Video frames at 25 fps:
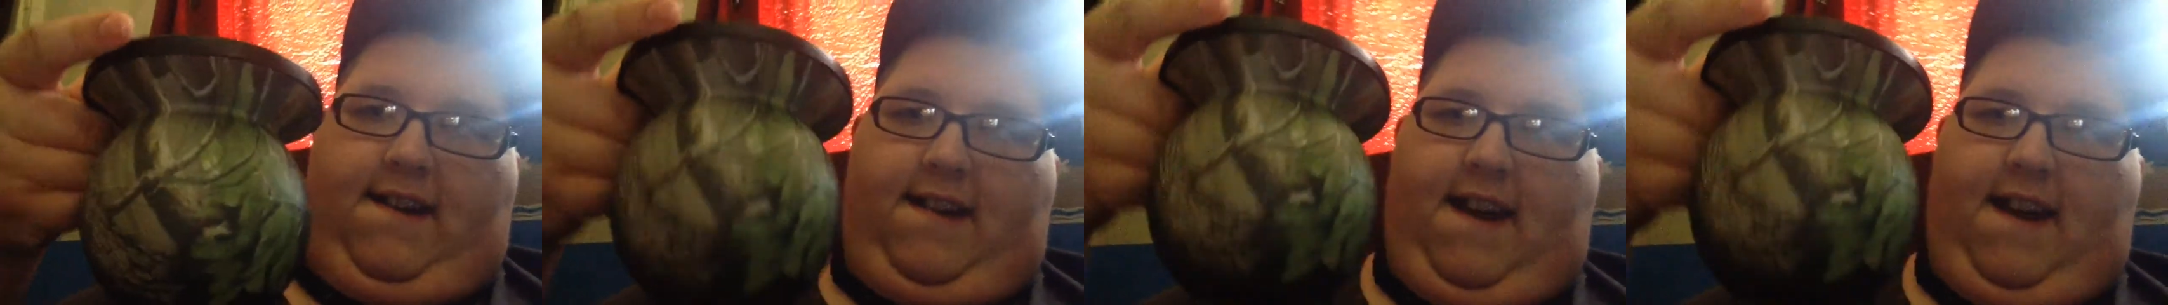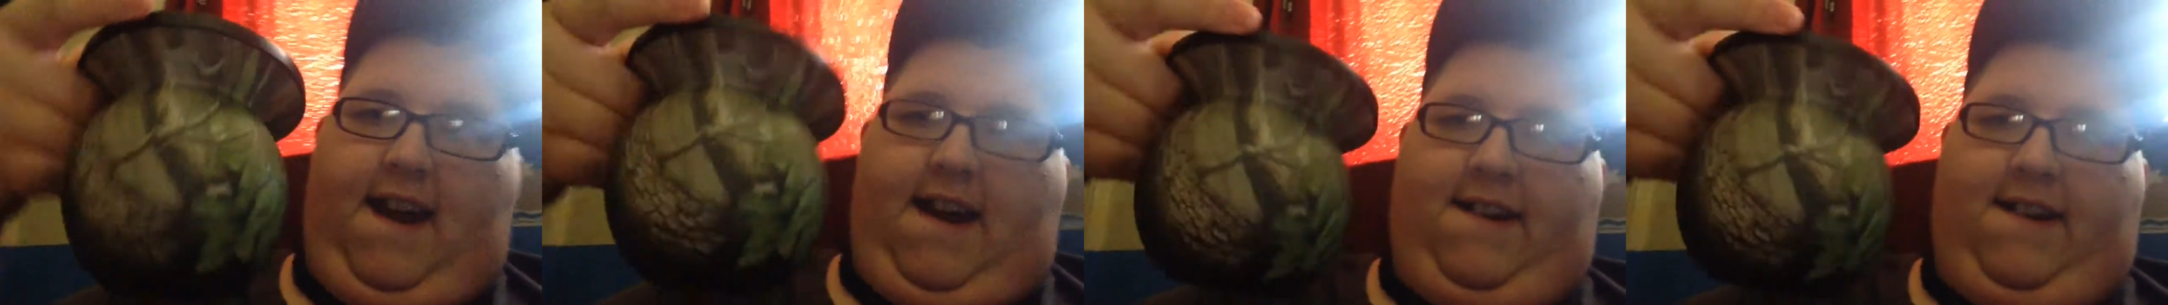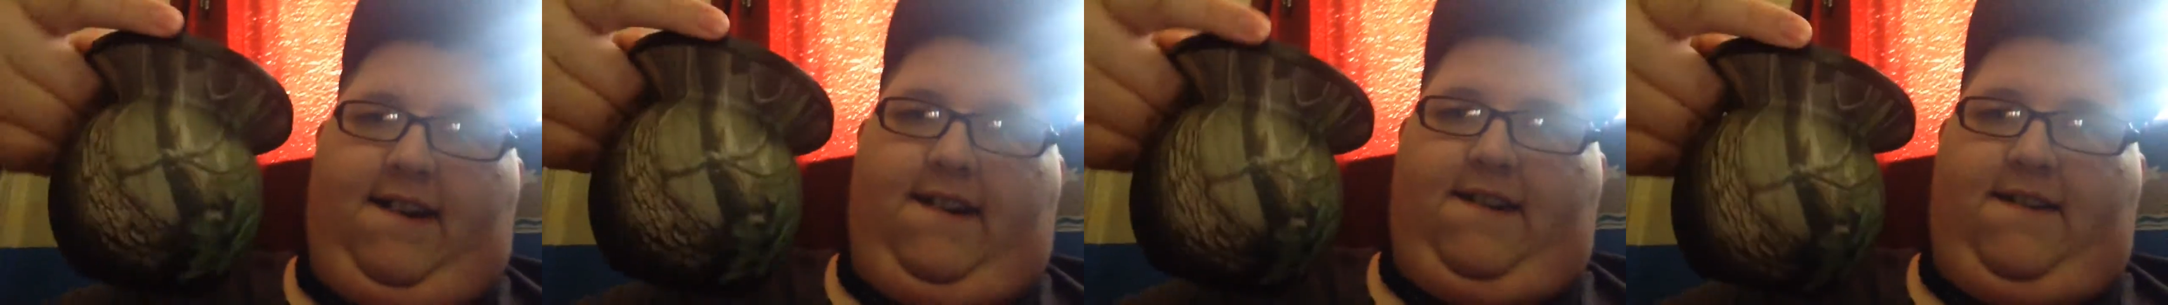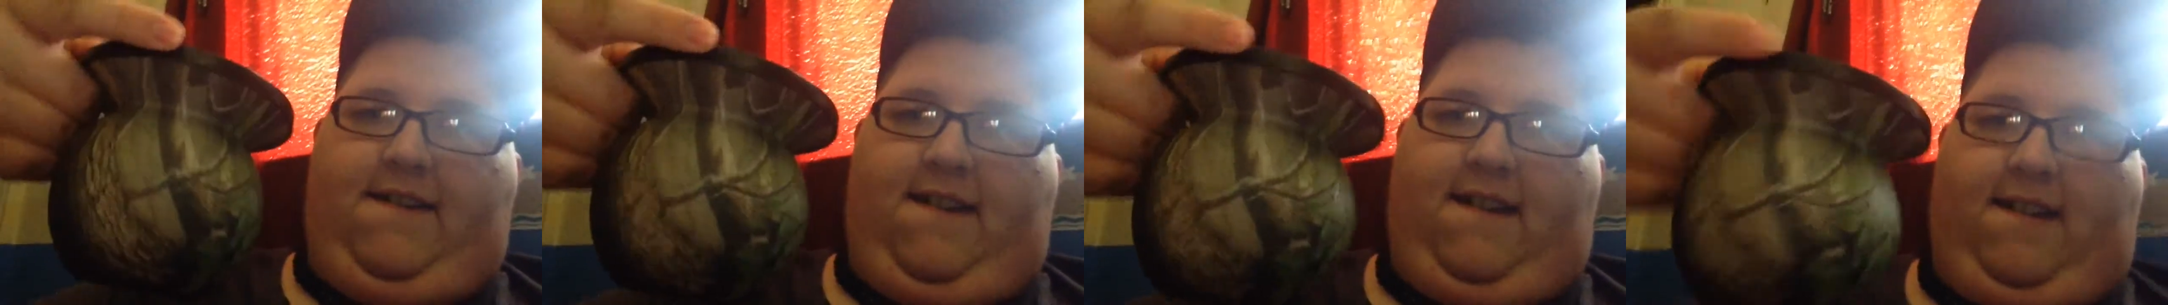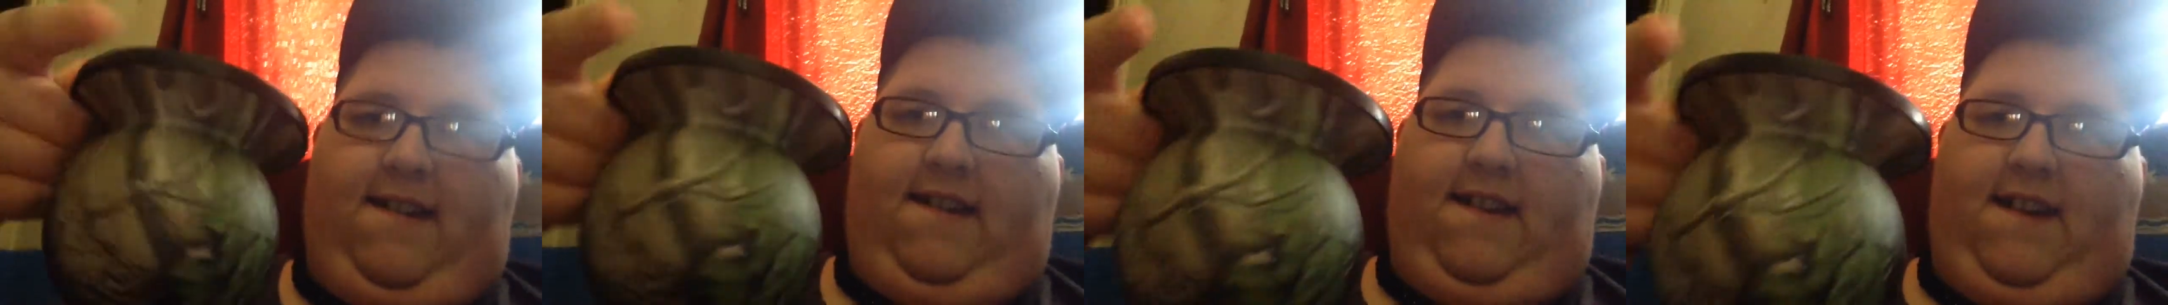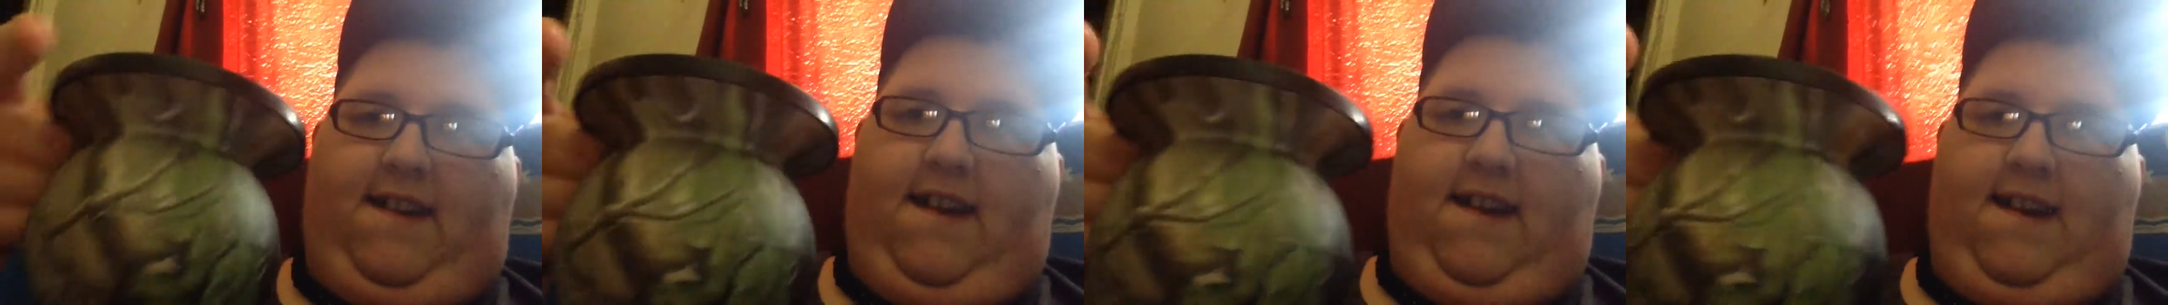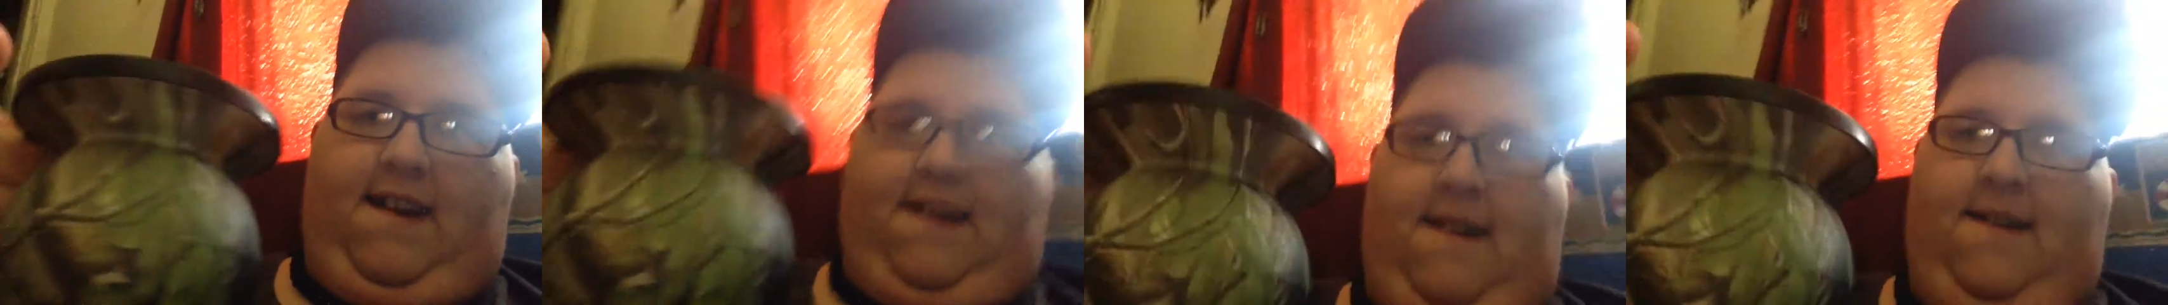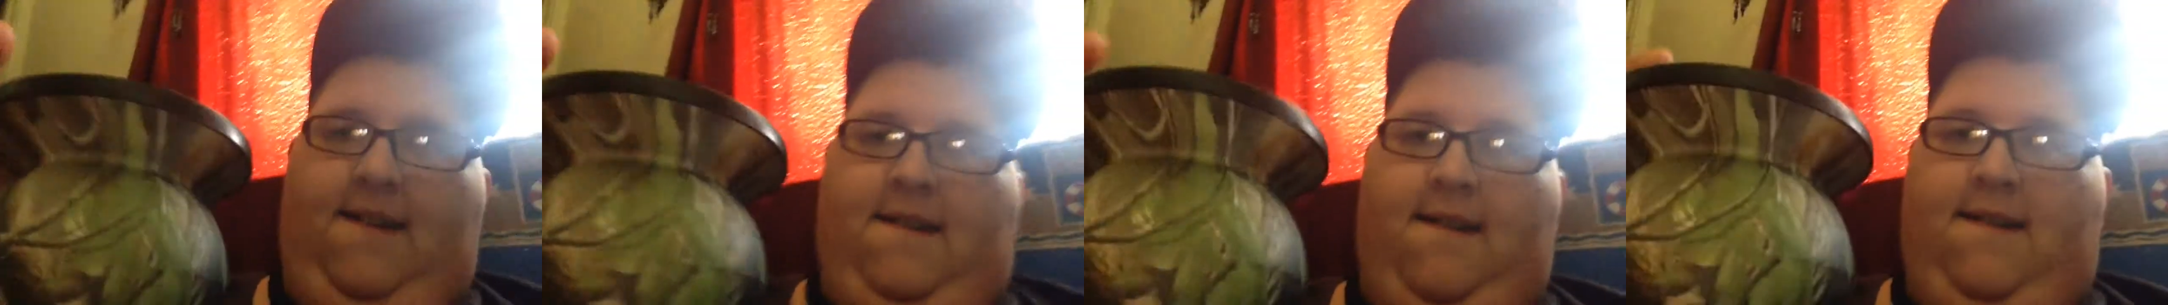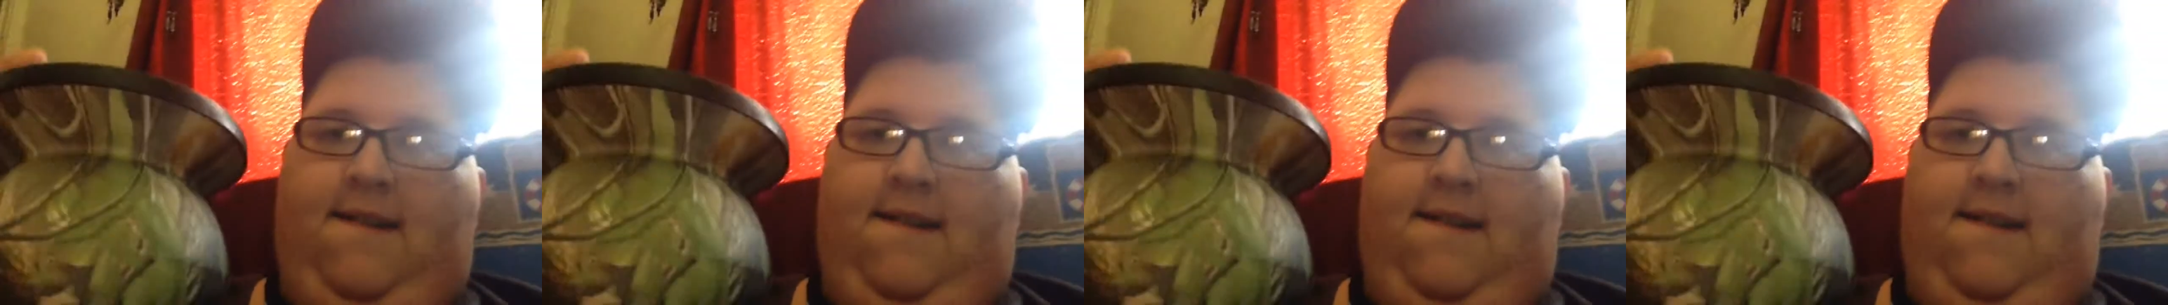dandy trusty